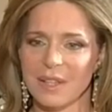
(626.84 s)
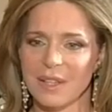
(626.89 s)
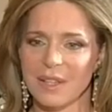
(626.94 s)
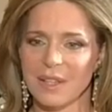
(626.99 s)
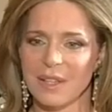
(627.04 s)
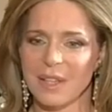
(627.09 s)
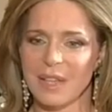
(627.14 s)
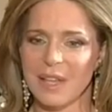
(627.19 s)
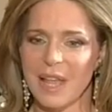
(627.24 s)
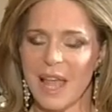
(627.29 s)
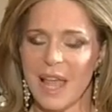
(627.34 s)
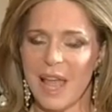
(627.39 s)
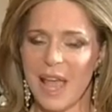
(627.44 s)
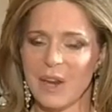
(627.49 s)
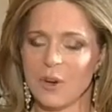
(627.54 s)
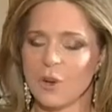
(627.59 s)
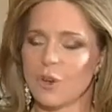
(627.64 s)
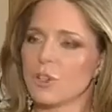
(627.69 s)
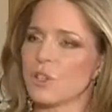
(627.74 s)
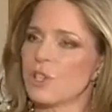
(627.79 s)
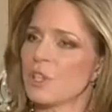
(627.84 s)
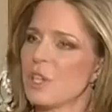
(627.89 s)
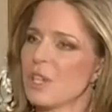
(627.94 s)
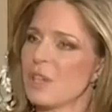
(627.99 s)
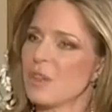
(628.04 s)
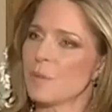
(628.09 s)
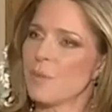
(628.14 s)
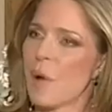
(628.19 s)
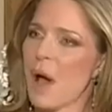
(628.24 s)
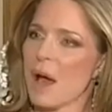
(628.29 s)
the energy,
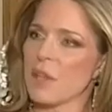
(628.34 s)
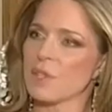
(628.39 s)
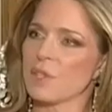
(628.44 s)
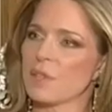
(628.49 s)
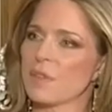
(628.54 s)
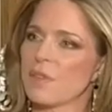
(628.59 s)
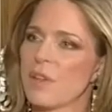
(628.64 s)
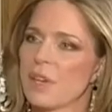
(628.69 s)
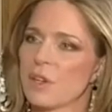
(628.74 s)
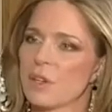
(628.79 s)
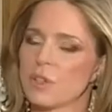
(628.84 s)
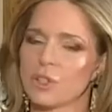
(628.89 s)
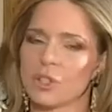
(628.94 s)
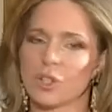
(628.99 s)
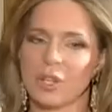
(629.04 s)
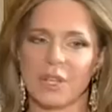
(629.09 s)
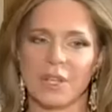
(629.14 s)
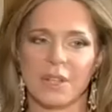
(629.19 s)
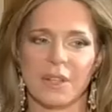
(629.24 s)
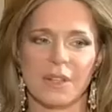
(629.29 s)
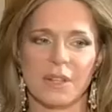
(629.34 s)
the positive energy,